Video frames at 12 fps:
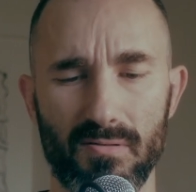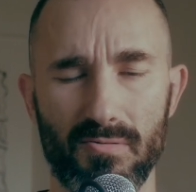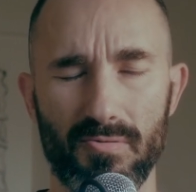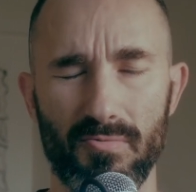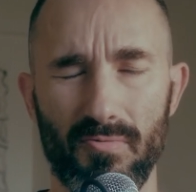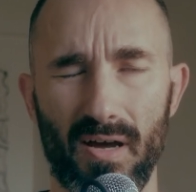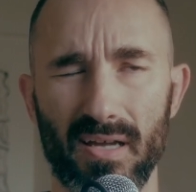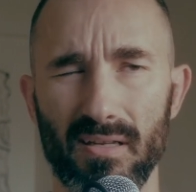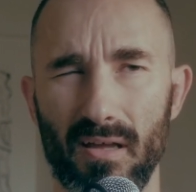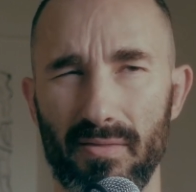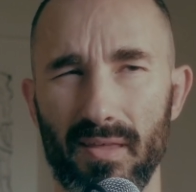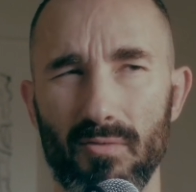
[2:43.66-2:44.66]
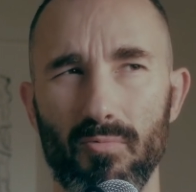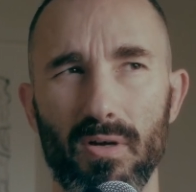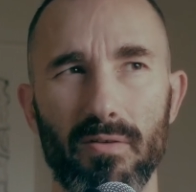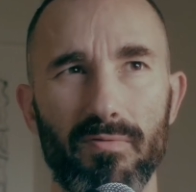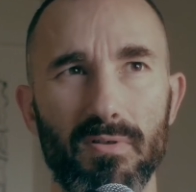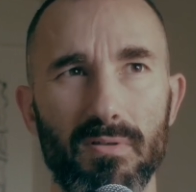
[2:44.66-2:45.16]
tried, I think
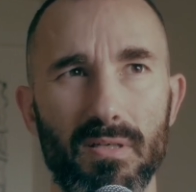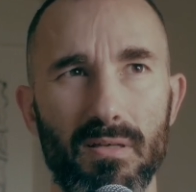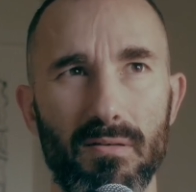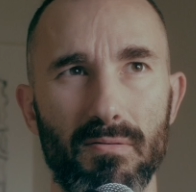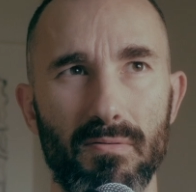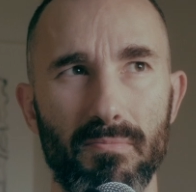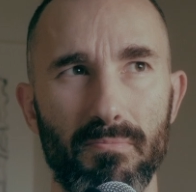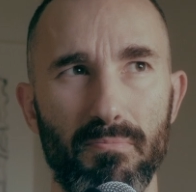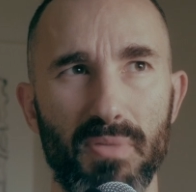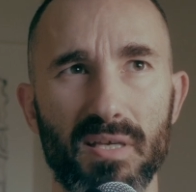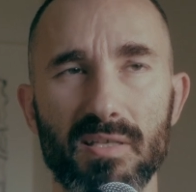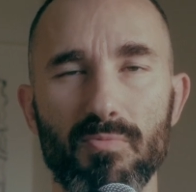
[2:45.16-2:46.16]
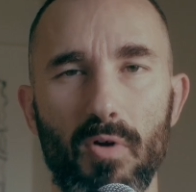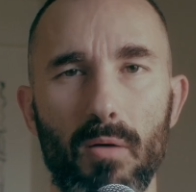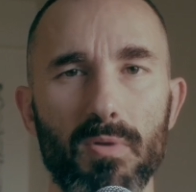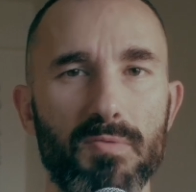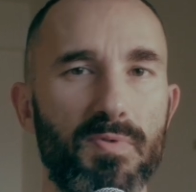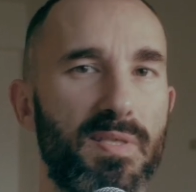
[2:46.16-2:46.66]
one of the biggest
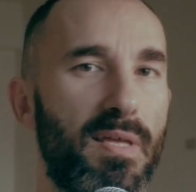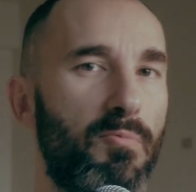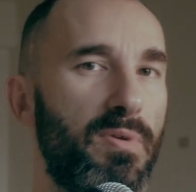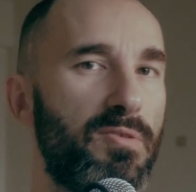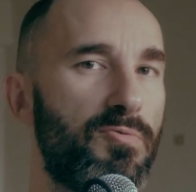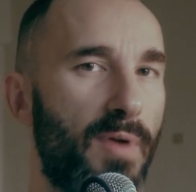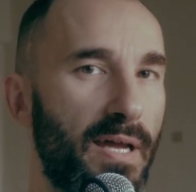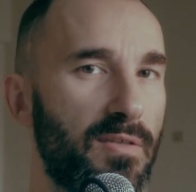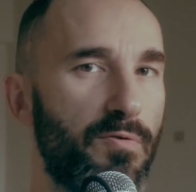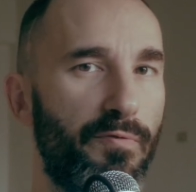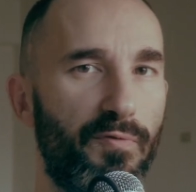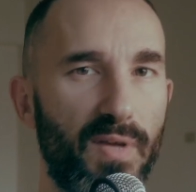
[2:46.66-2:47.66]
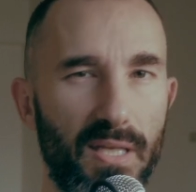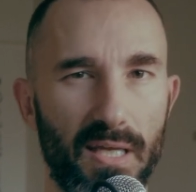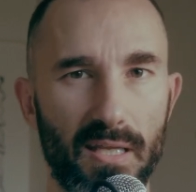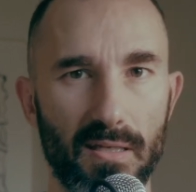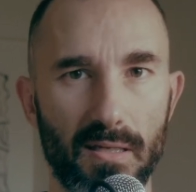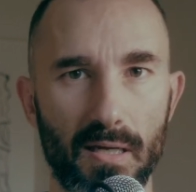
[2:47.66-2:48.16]
problems was that we tried to fit
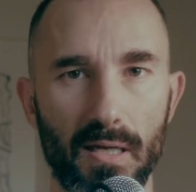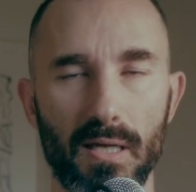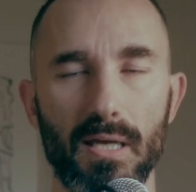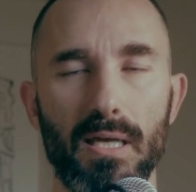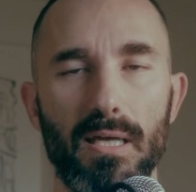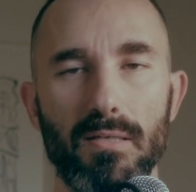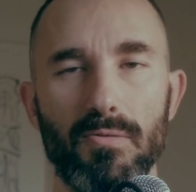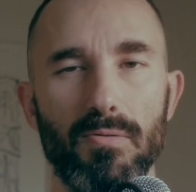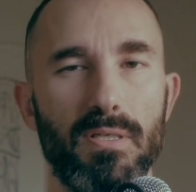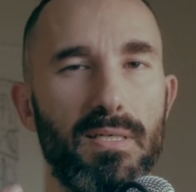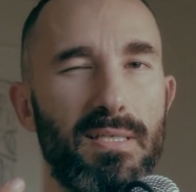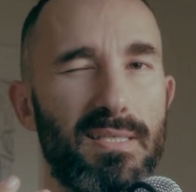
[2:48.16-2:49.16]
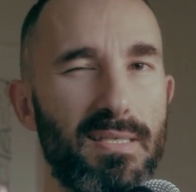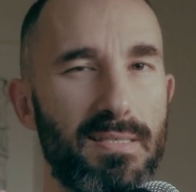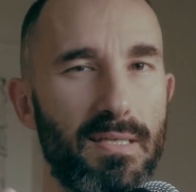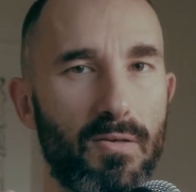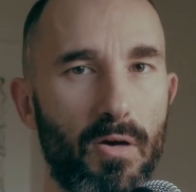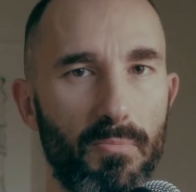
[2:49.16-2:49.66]
into the
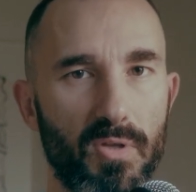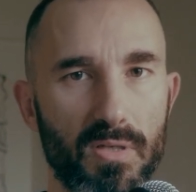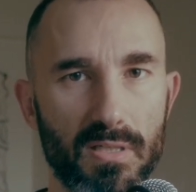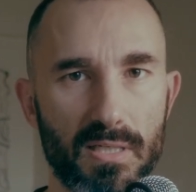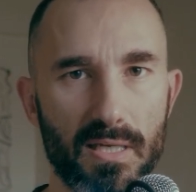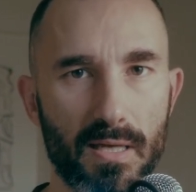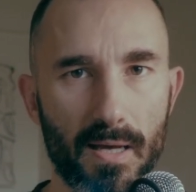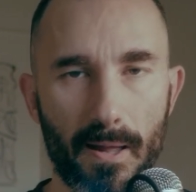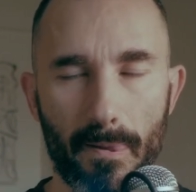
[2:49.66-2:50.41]
existing community,